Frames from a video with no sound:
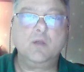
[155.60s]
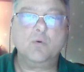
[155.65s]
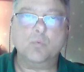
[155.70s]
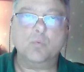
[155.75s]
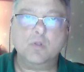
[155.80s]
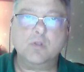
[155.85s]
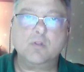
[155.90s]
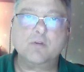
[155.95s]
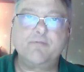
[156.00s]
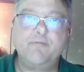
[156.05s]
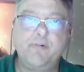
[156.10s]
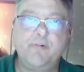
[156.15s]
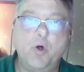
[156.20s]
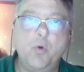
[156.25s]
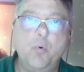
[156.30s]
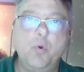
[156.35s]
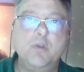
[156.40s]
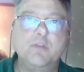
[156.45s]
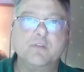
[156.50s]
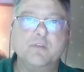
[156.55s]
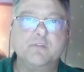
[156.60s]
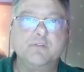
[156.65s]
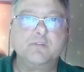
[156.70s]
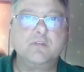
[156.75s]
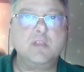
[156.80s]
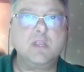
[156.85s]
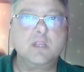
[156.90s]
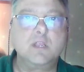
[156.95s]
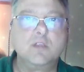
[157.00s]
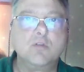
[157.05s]
We look forward to
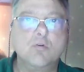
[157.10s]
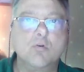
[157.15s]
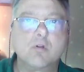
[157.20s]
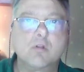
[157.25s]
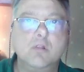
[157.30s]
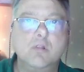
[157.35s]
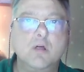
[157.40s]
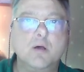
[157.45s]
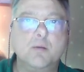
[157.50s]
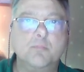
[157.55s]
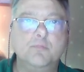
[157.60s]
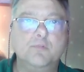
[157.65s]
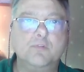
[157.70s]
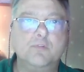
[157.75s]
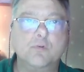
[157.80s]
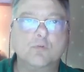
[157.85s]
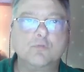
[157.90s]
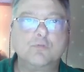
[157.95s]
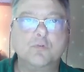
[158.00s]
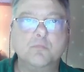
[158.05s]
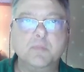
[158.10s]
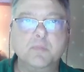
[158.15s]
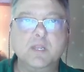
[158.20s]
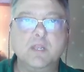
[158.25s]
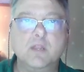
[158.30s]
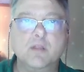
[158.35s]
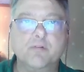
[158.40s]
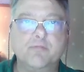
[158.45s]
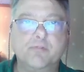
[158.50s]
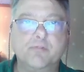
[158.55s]
seeing your club's social
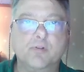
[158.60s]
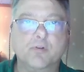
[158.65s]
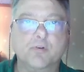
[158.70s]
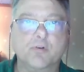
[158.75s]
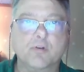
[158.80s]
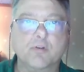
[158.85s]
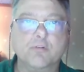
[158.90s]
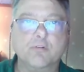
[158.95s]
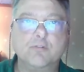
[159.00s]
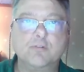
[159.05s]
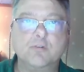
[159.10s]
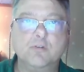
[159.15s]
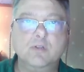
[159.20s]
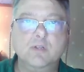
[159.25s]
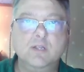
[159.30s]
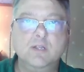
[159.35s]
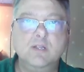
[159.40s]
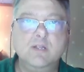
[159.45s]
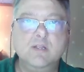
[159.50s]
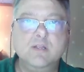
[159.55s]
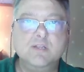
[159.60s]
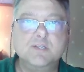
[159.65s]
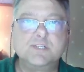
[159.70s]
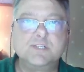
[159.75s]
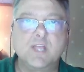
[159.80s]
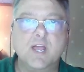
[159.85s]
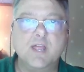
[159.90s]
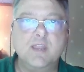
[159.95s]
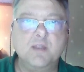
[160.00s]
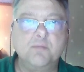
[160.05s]
media flourish.
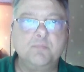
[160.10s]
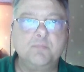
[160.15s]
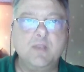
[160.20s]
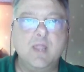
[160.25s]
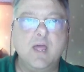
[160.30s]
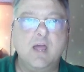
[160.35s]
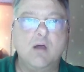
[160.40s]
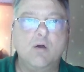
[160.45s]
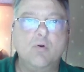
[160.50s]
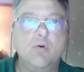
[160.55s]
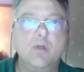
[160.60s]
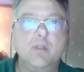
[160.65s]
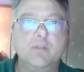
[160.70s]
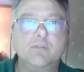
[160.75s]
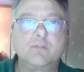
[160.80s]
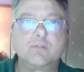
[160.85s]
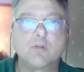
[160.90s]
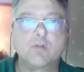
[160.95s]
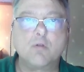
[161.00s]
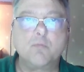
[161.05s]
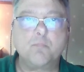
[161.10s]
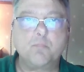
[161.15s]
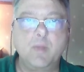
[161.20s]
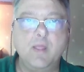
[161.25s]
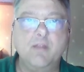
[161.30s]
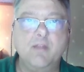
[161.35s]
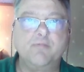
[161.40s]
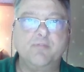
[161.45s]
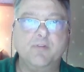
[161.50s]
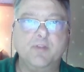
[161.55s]
Sign up now and start
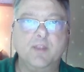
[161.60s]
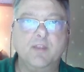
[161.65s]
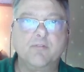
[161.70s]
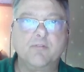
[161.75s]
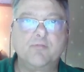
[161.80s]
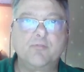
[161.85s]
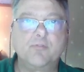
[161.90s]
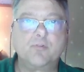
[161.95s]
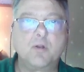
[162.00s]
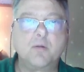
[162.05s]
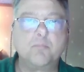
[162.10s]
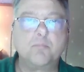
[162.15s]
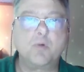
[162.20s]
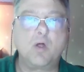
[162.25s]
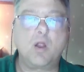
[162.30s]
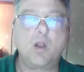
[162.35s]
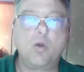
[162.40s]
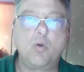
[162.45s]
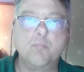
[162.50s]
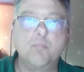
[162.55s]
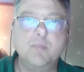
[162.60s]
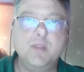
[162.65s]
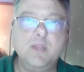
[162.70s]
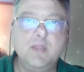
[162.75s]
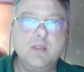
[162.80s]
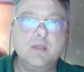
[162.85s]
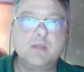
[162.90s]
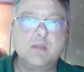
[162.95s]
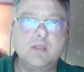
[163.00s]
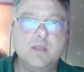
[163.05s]
benefiting from our
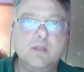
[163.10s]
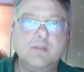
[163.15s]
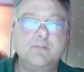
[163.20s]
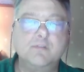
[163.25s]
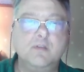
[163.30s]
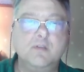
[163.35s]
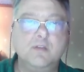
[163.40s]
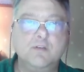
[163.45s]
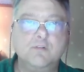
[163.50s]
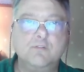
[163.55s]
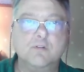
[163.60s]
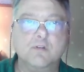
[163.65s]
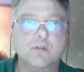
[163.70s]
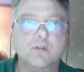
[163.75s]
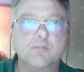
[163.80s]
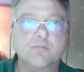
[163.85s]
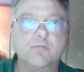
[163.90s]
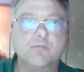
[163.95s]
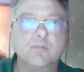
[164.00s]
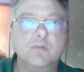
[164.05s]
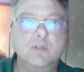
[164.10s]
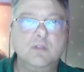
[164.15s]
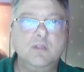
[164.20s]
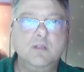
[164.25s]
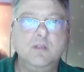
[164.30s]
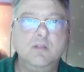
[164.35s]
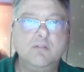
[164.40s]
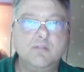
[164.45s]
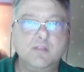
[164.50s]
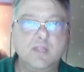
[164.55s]
Media Kits initiative.
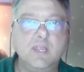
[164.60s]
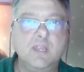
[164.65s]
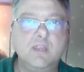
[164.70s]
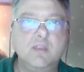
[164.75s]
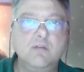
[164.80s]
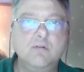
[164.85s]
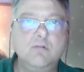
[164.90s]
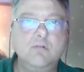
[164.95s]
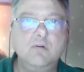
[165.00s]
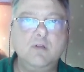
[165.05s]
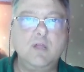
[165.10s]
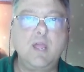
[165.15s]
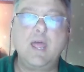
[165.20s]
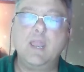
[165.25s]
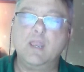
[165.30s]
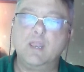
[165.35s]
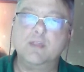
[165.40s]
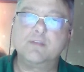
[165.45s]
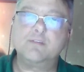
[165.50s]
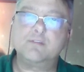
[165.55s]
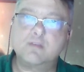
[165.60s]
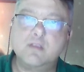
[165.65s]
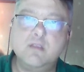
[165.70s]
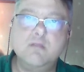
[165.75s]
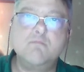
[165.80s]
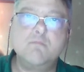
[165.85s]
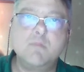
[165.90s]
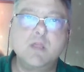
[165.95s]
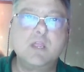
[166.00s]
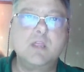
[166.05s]
Thank you, and let's
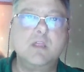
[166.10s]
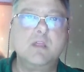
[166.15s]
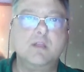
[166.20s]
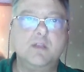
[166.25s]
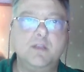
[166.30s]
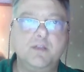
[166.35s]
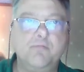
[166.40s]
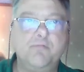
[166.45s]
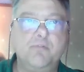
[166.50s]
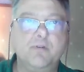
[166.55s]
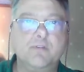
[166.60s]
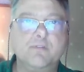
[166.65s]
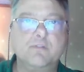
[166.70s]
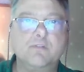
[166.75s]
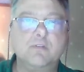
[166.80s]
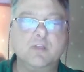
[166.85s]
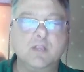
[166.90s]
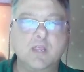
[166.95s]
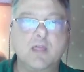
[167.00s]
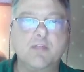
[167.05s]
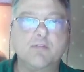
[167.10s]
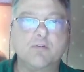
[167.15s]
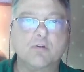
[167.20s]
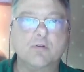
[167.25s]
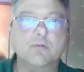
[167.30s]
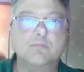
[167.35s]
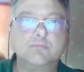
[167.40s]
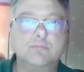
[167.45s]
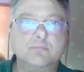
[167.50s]
keep making a difference together.